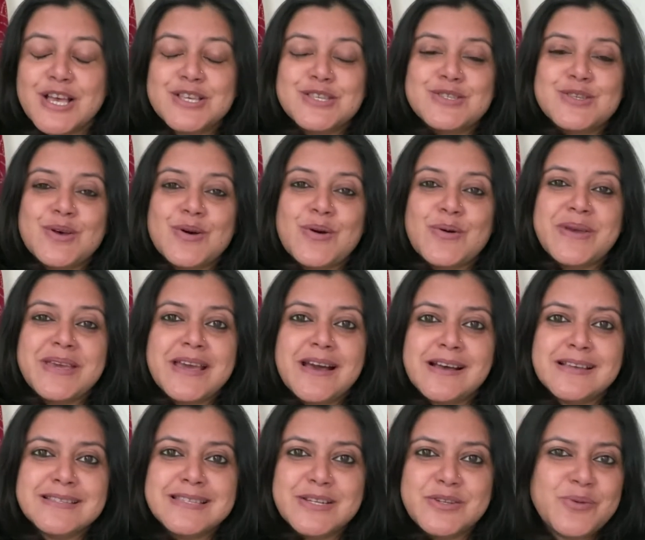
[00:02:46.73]
So he
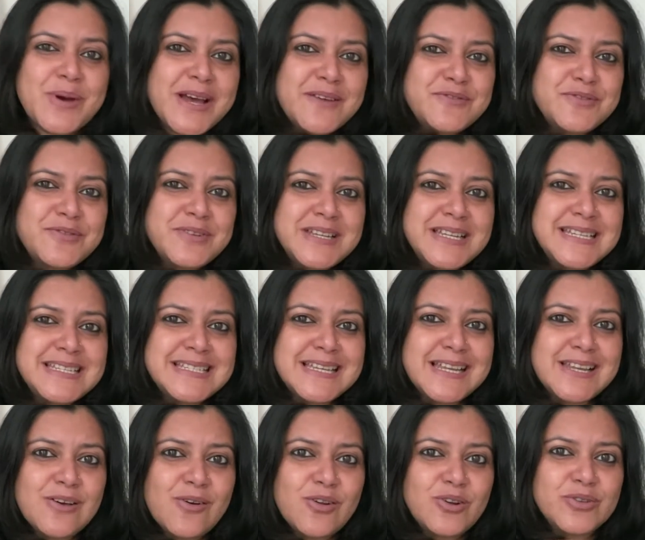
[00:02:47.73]
asked that, do I have to really
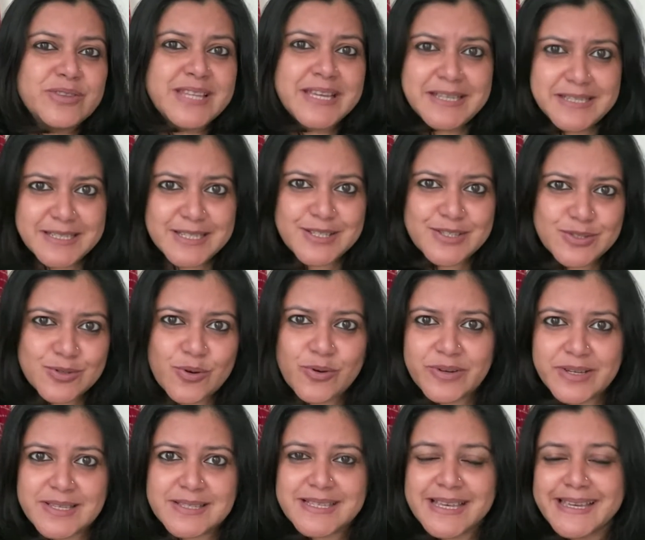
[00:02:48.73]
tell all authentic
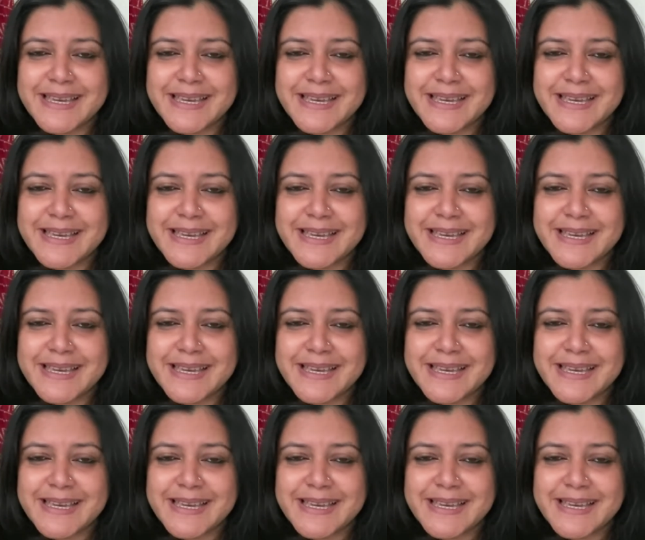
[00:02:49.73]
stories?